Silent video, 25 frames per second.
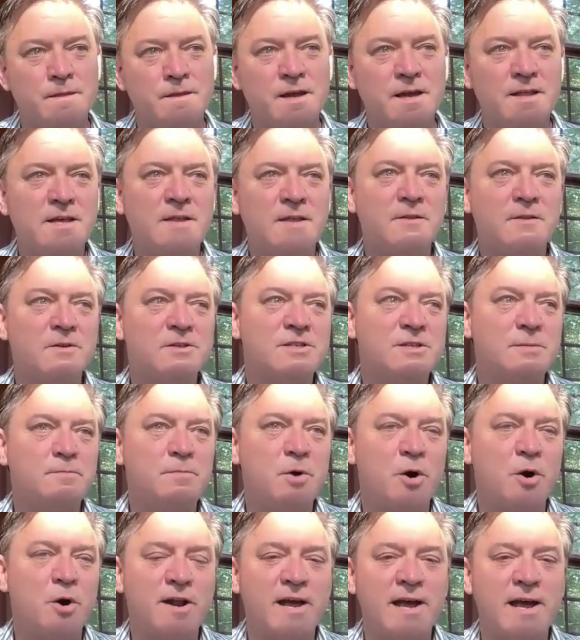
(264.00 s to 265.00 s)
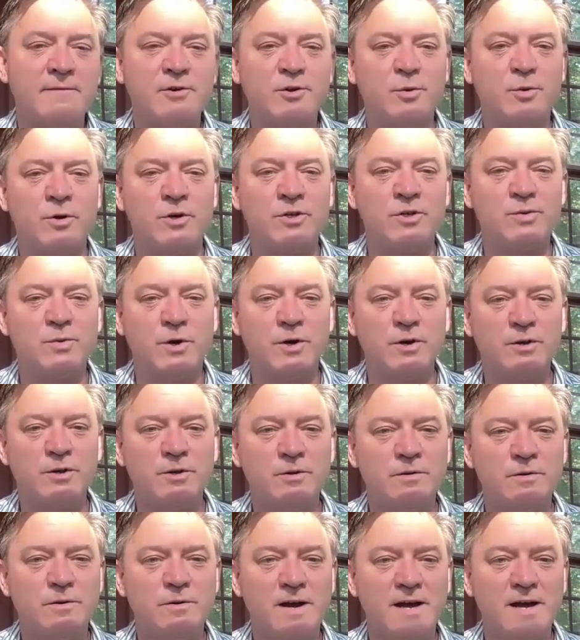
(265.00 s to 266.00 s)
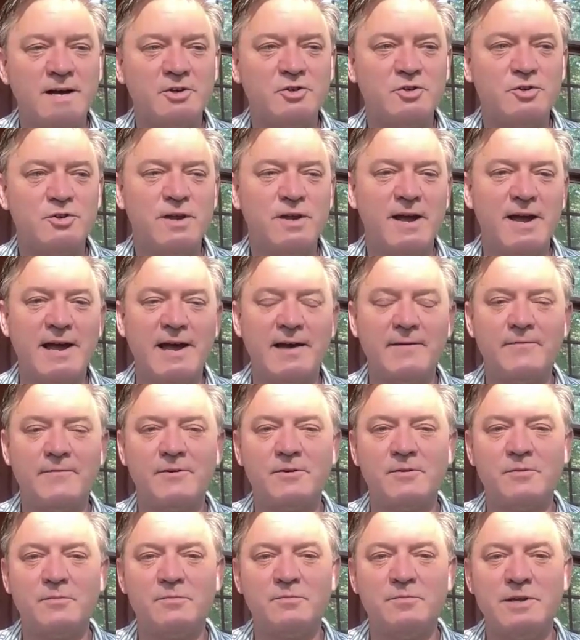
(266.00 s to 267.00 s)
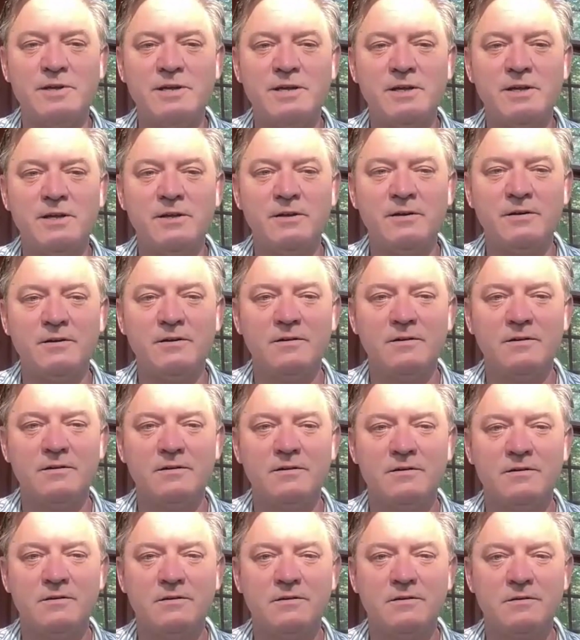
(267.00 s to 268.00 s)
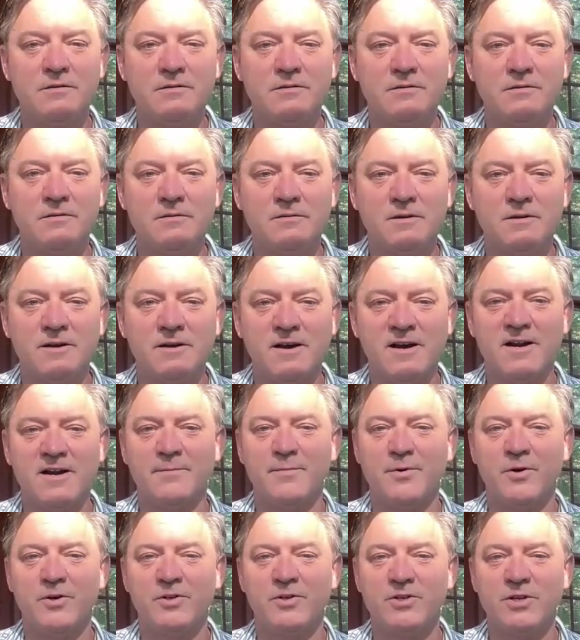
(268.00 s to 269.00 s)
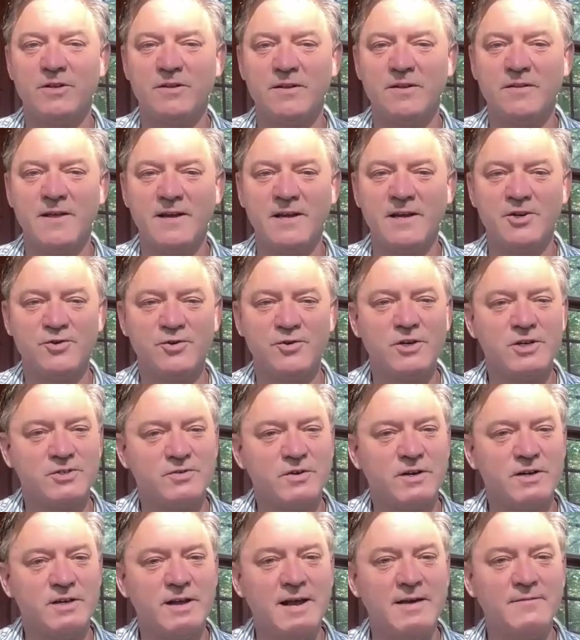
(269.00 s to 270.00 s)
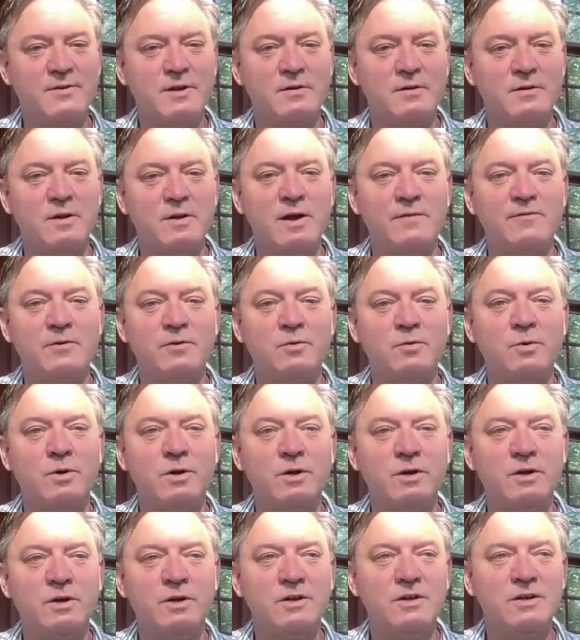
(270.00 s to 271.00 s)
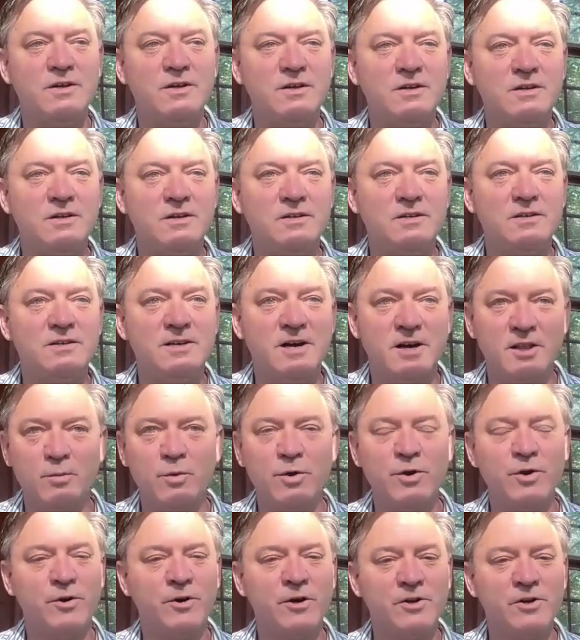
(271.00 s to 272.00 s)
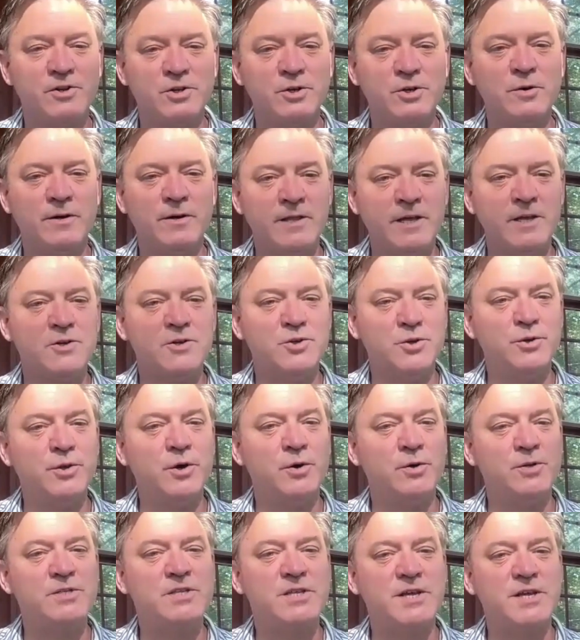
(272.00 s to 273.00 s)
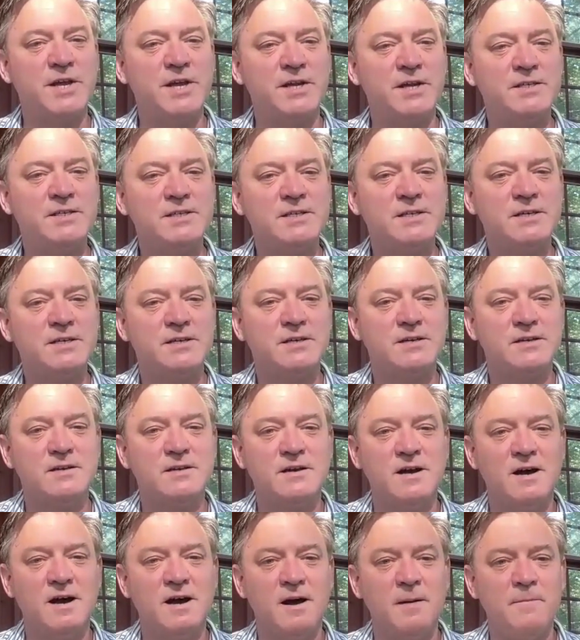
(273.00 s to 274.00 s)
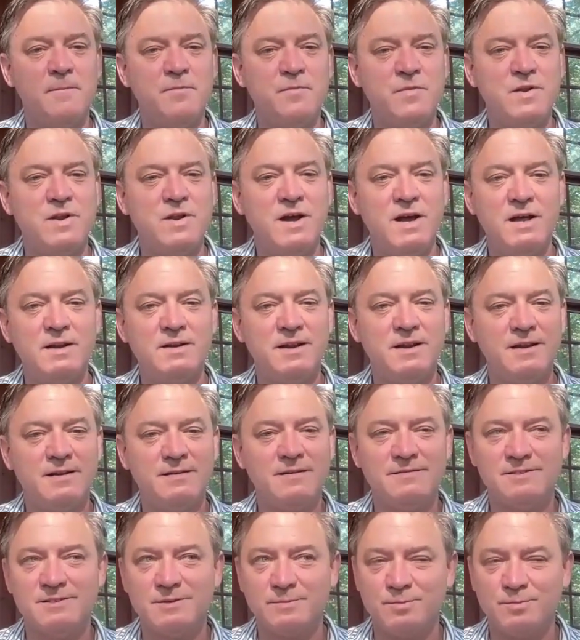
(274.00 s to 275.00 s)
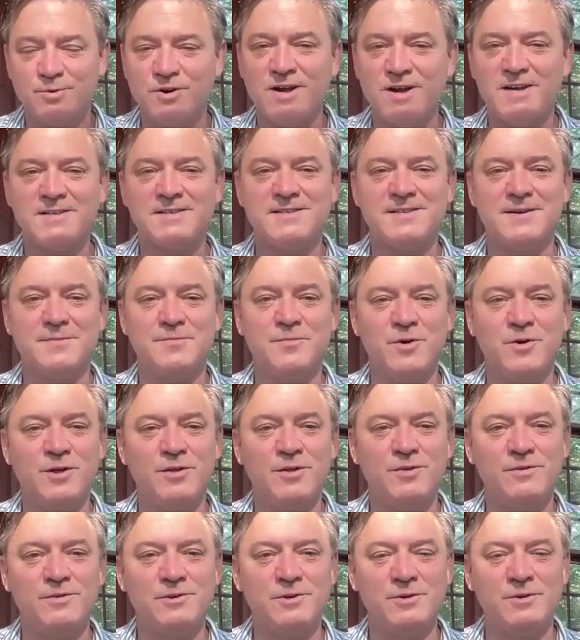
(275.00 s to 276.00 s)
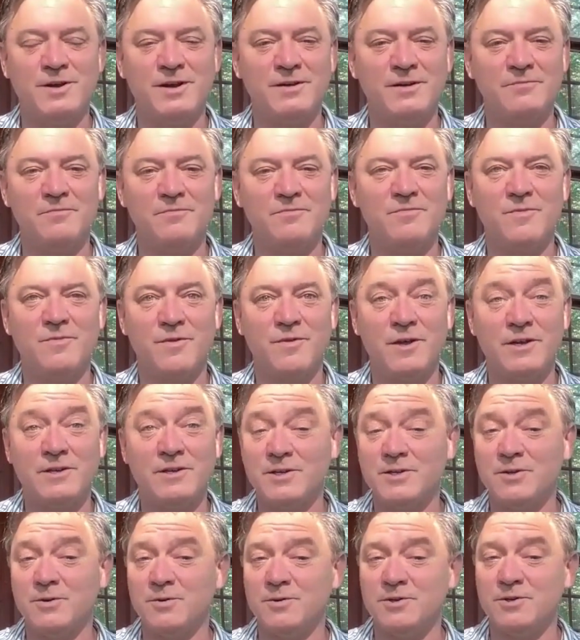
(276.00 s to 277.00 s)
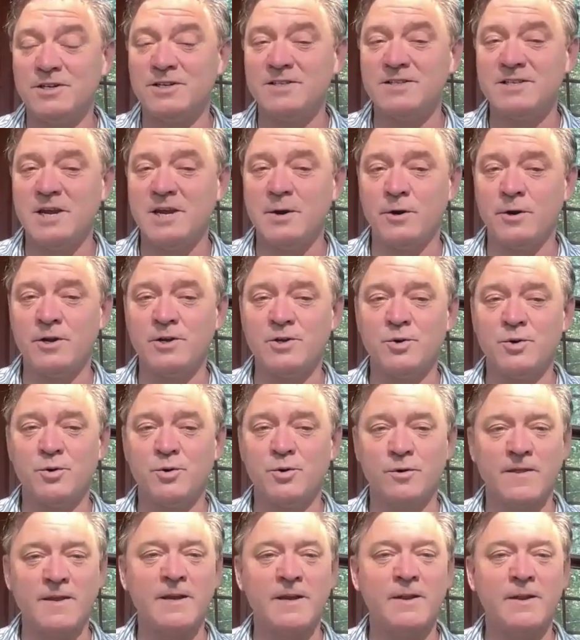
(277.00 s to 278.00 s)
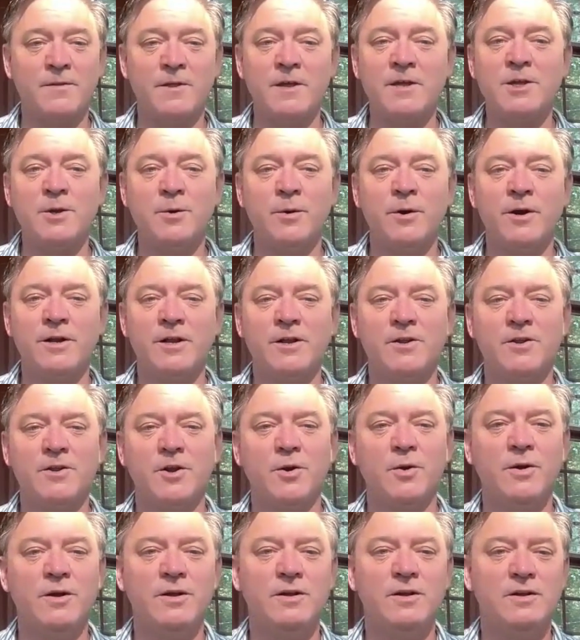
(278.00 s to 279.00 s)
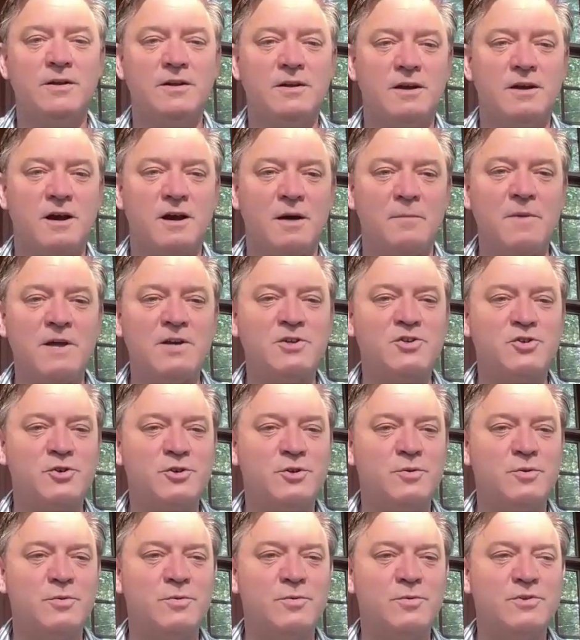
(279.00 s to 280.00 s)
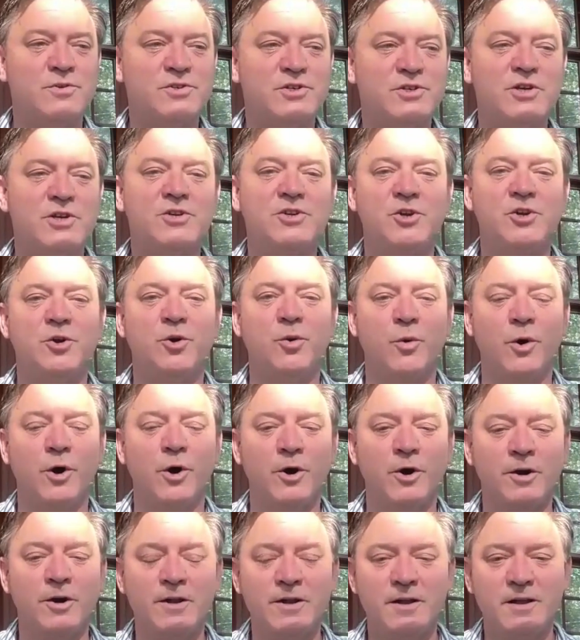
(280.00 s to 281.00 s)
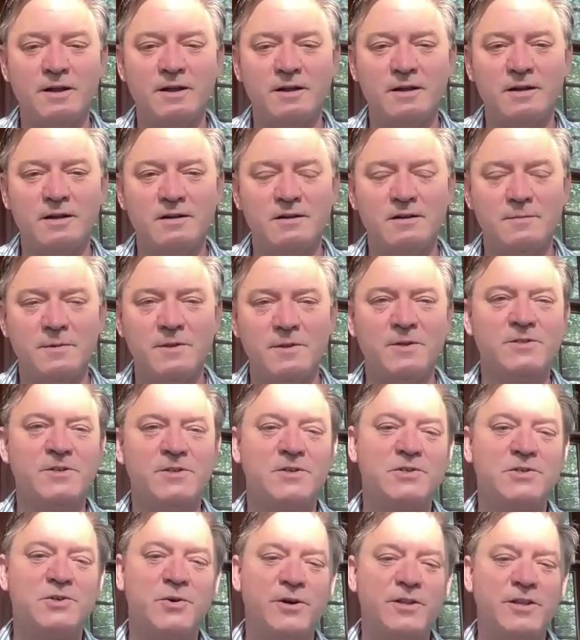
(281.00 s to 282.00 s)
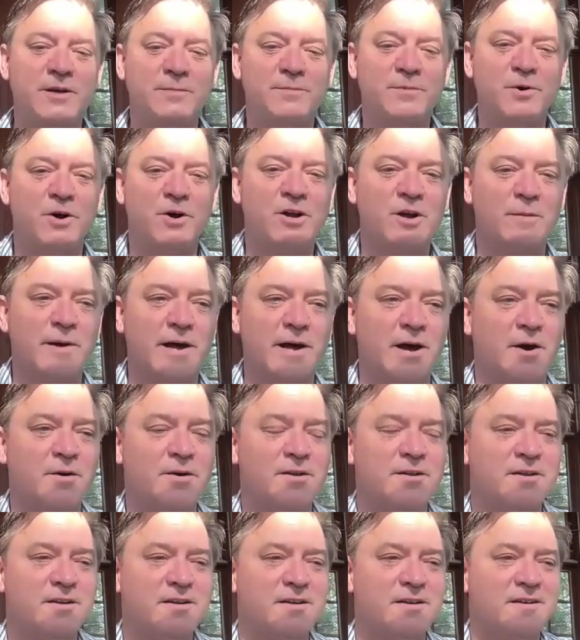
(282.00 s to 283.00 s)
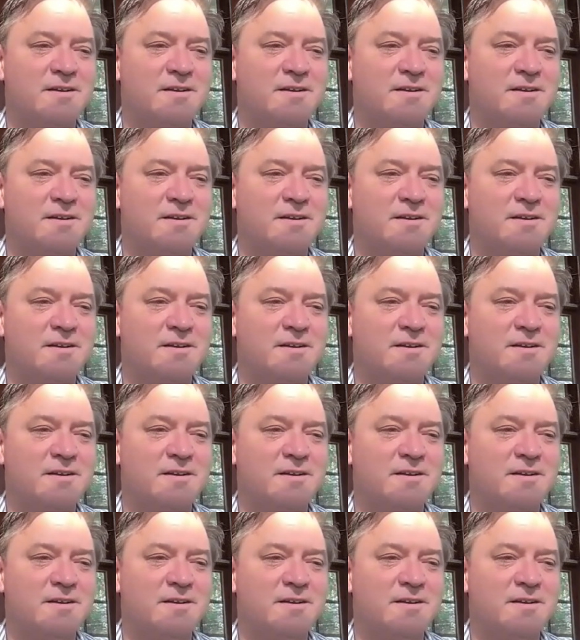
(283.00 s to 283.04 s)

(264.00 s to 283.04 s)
then there's the part afterwards where you actually have to be the kind of person that they can trust, right? You have to tell them what you're going to do and then do those things, not surprise them with doing things that you didn't say you were going to do or they didn't think you were going to do. Make sure you stick to your word. I mean, there's a story in the book about